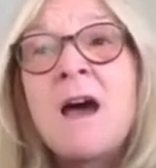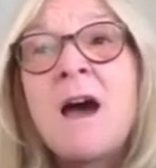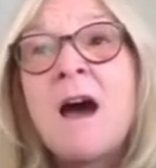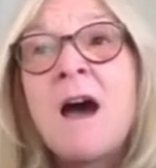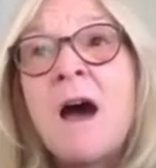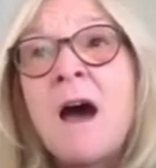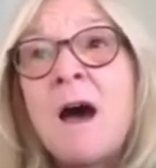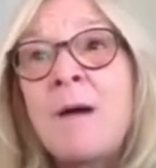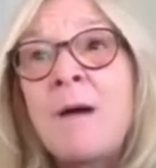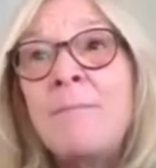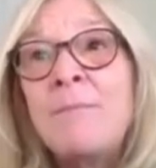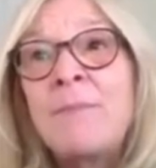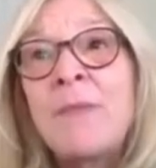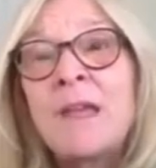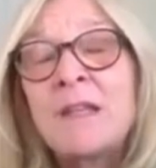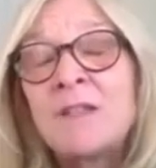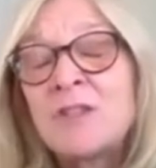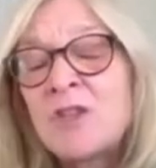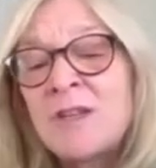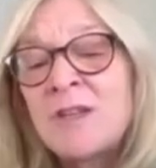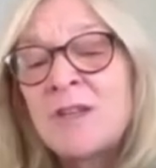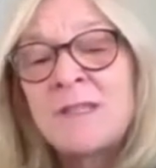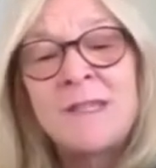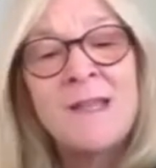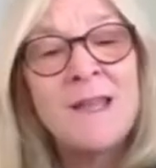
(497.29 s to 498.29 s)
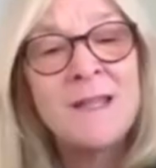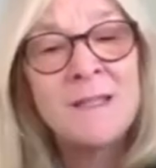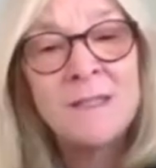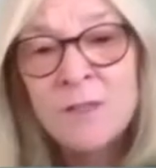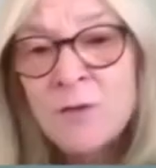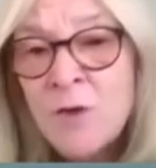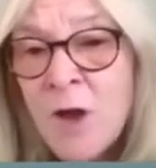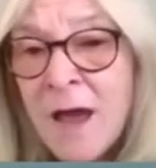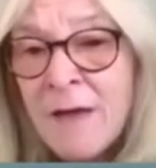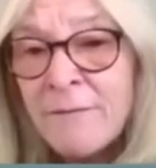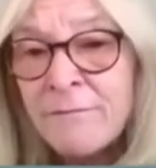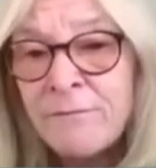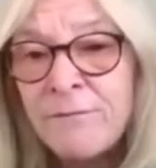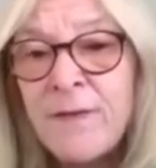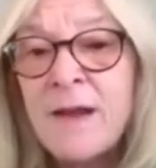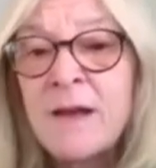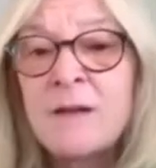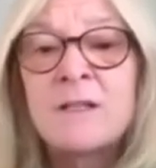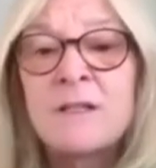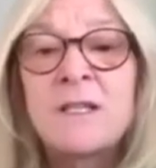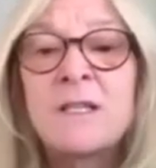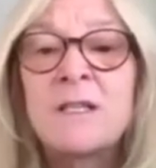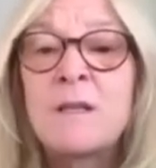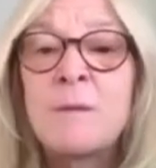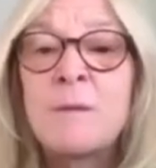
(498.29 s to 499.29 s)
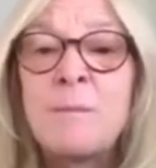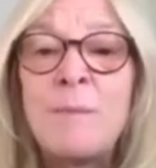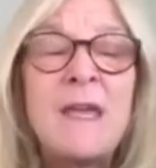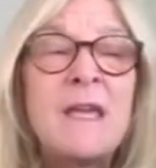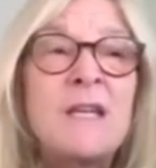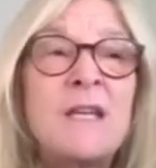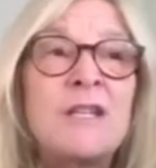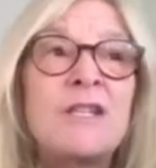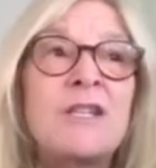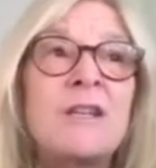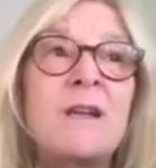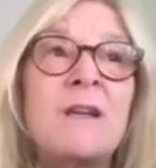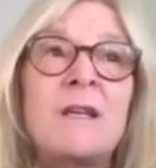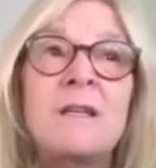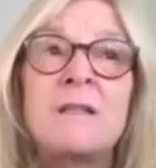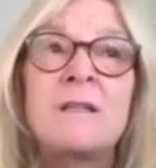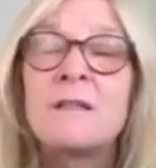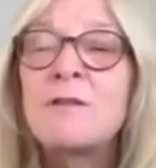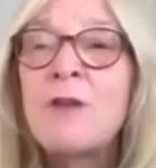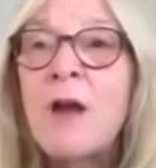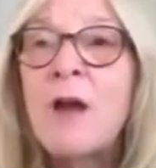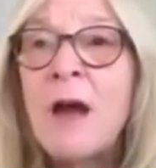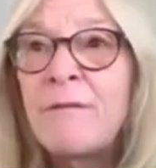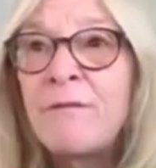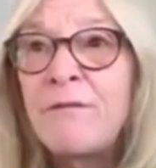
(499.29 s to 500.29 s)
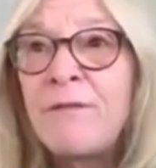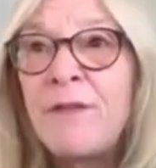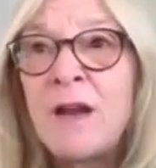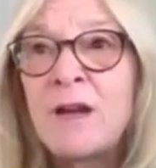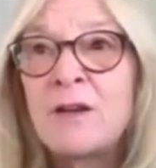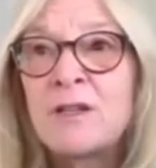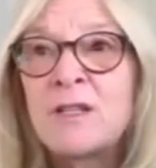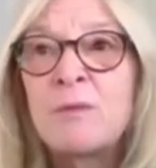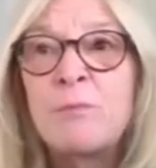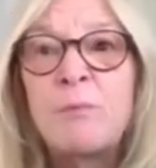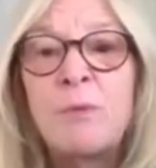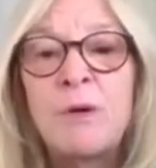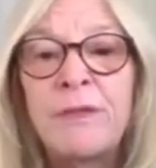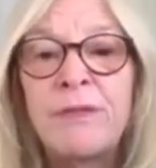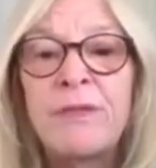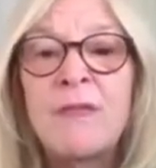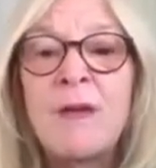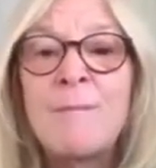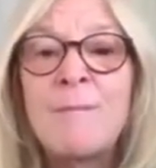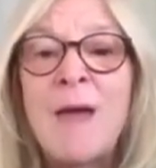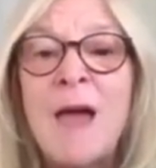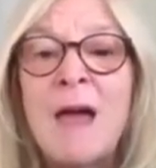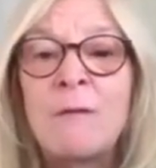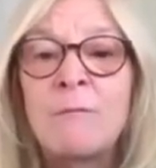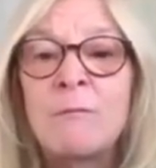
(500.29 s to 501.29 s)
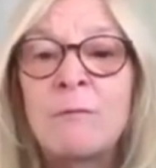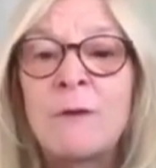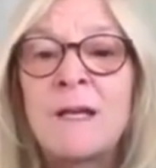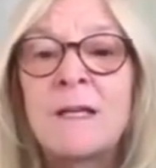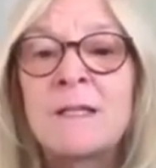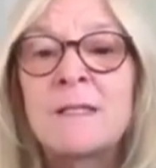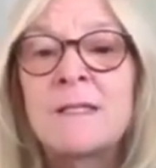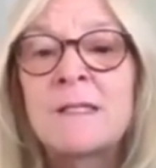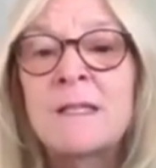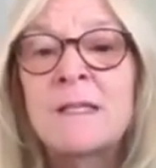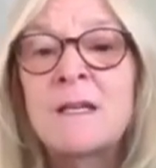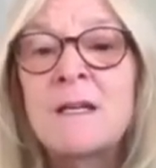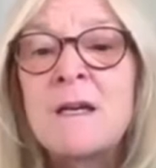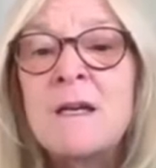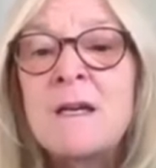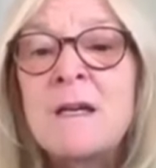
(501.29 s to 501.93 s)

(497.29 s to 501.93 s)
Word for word: Um, it's just, it's not fair to the patient. It's not fair to put them at risk.